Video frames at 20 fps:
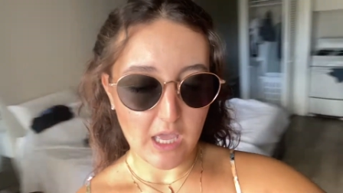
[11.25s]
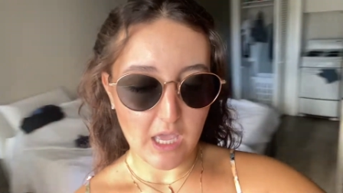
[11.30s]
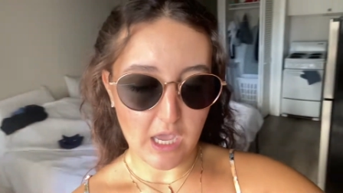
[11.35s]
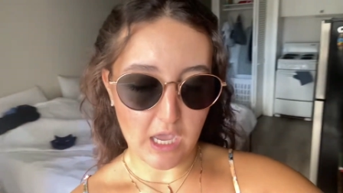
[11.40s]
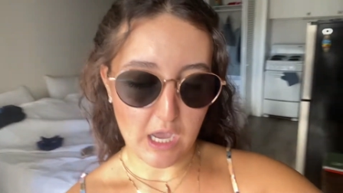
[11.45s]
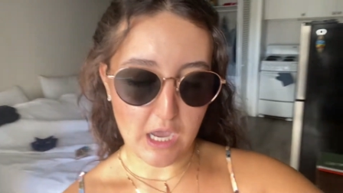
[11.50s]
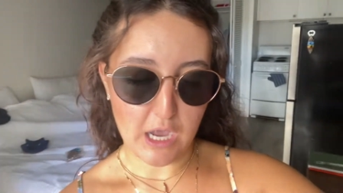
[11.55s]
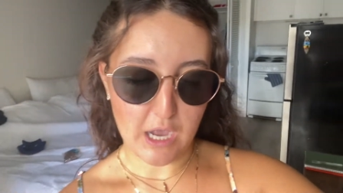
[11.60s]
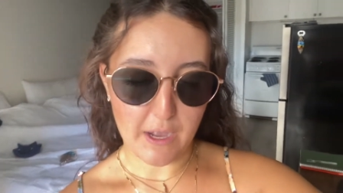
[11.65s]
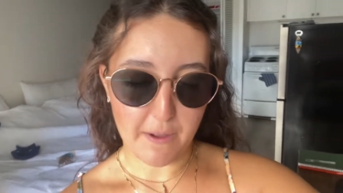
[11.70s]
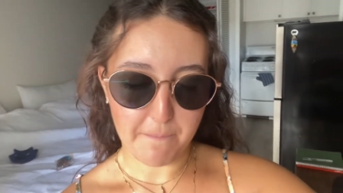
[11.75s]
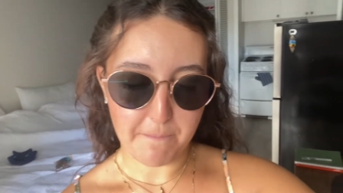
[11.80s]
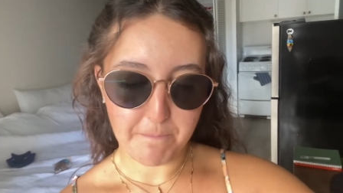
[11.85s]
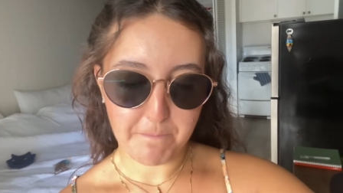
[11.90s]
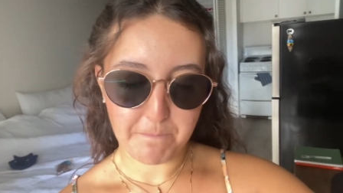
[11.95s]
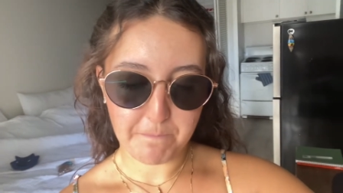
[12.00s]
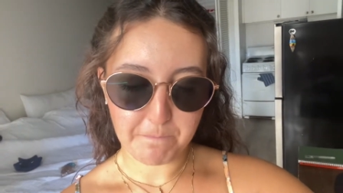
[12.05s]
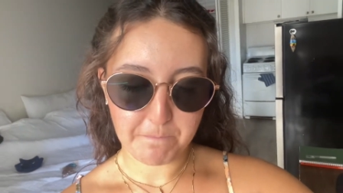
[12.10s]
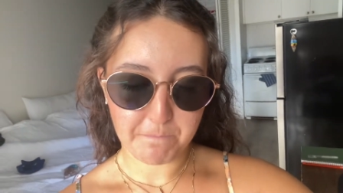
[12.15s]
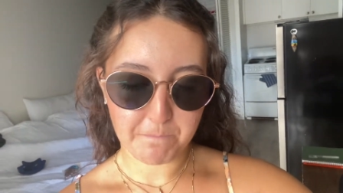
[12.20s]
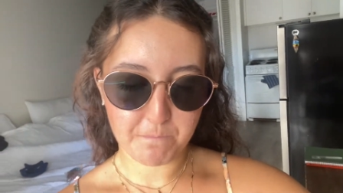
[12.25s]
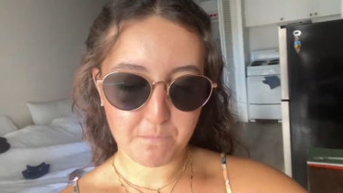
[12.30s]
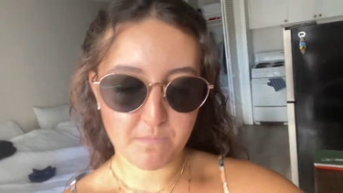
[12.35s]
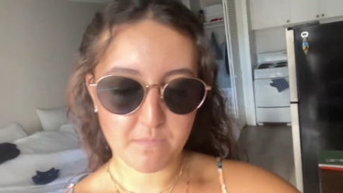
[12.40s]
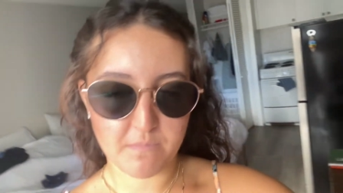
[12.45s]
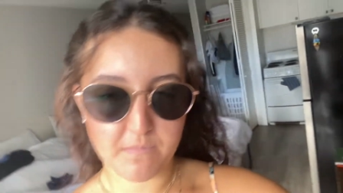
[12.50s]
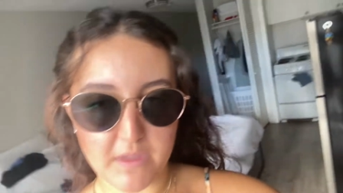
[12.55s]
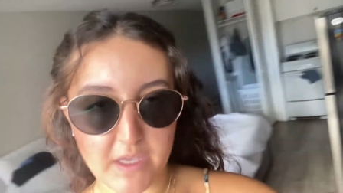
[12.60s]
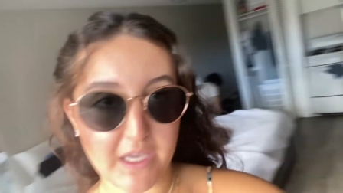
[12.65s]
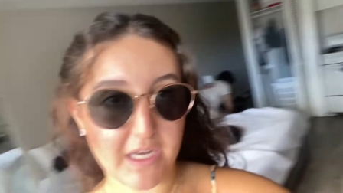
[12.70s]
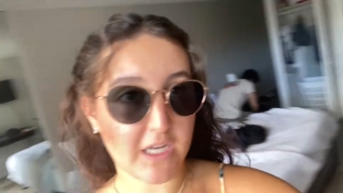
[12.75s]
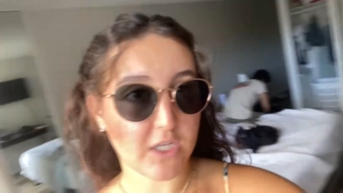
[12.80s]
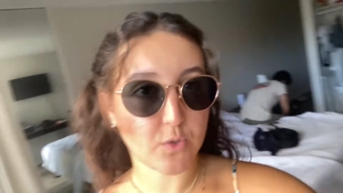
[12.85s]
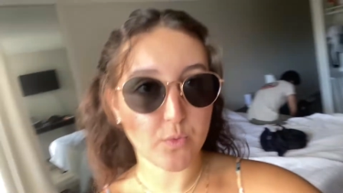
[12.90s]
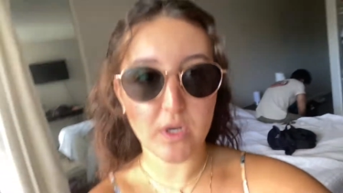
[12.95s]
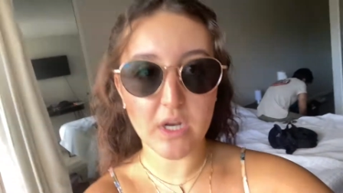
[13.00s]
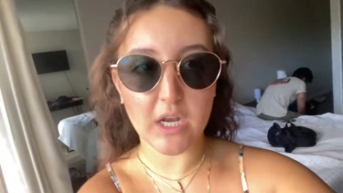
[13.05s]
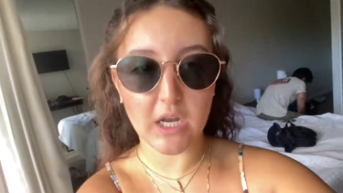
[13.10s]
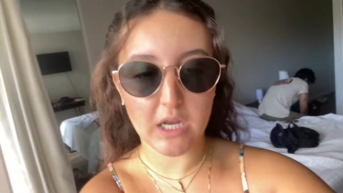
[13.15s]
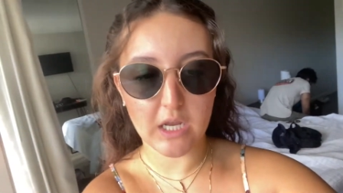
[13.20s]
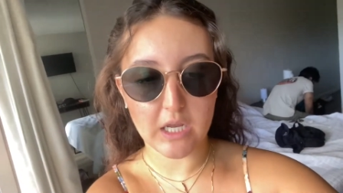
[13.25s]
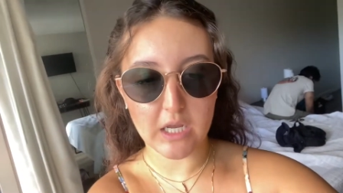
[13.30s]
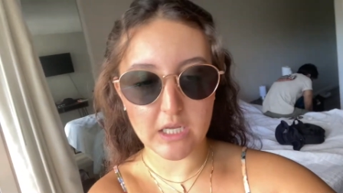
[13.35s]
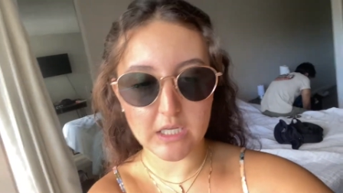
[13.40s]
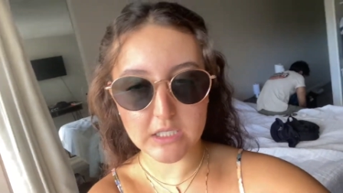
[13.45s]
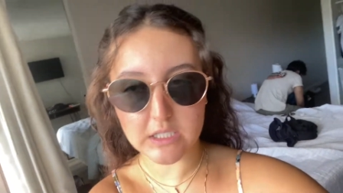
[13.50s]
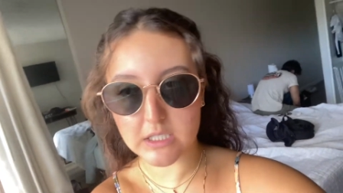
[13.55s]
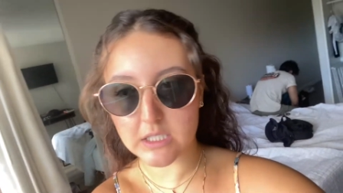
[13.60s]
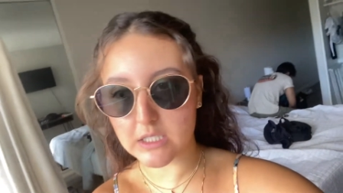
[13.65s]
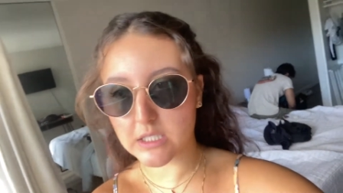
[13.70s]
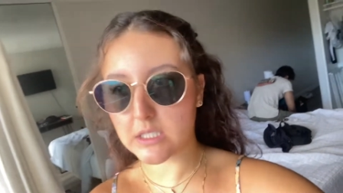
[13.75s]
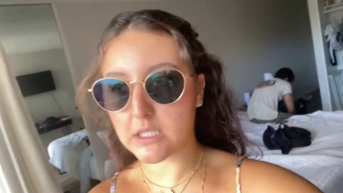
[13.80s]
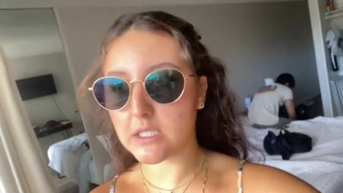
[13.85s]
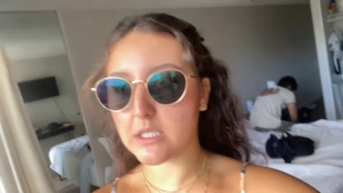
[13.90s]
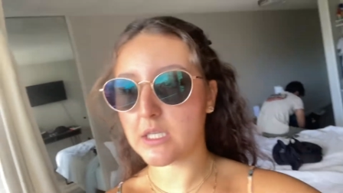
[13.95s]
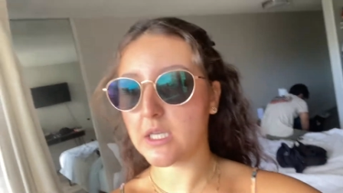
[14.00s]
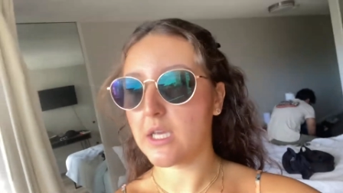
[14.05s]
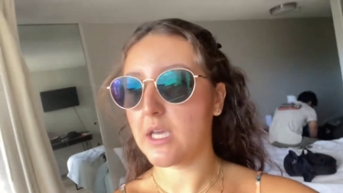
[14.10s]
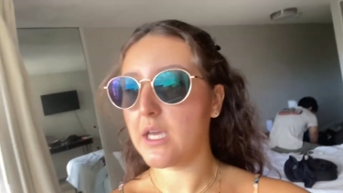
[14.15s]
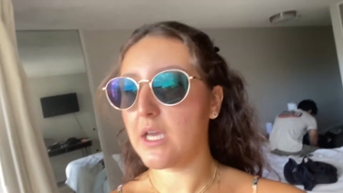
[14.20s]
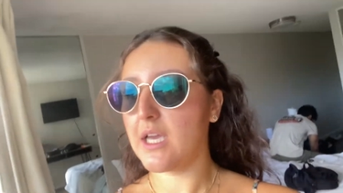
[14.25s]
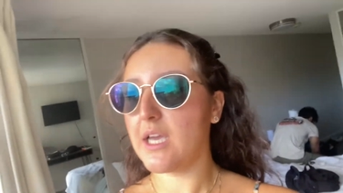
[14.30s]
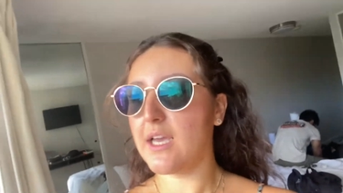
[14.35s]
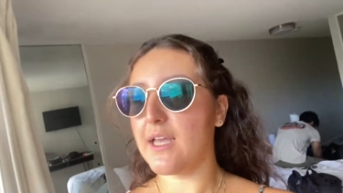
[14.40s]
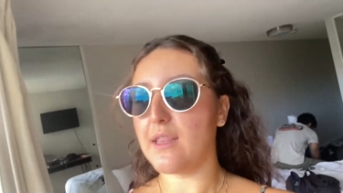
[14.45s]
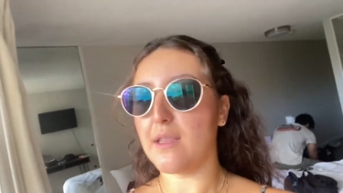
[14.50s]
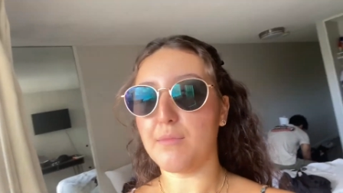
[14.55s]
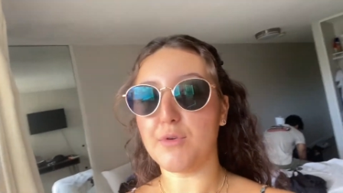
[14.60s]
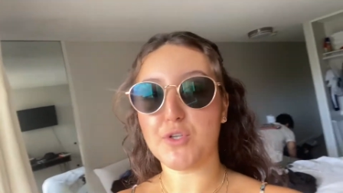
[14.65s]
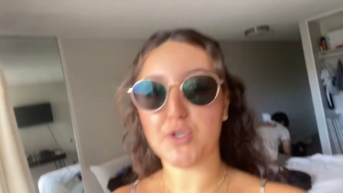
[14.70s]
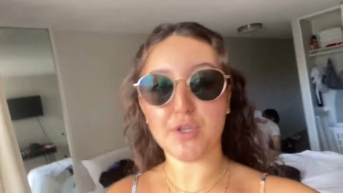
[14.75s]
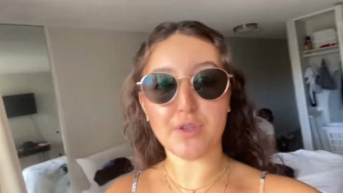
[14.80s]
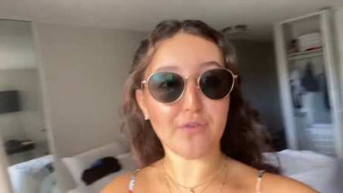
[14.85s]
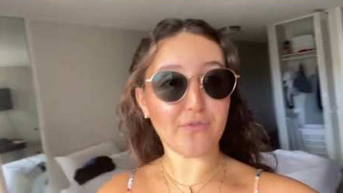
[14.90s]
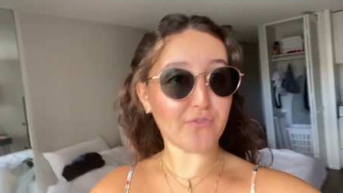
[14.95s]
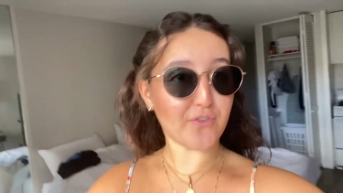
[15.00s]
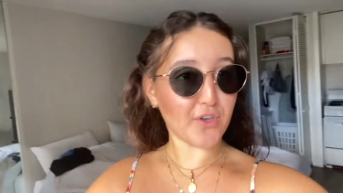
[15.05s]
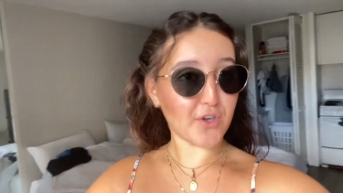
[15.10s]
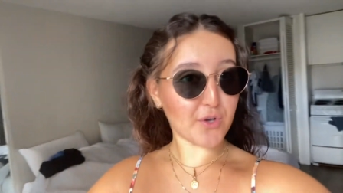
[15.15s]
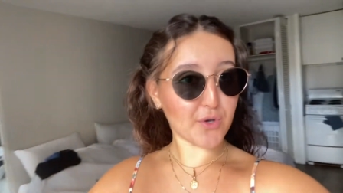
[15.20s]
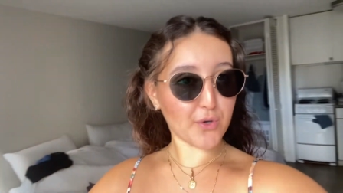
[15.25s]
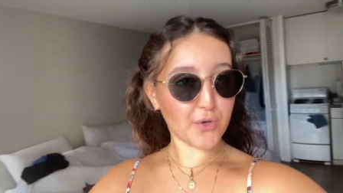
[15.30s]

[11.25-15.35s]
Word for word: Um, it is what it is. Let me show the view.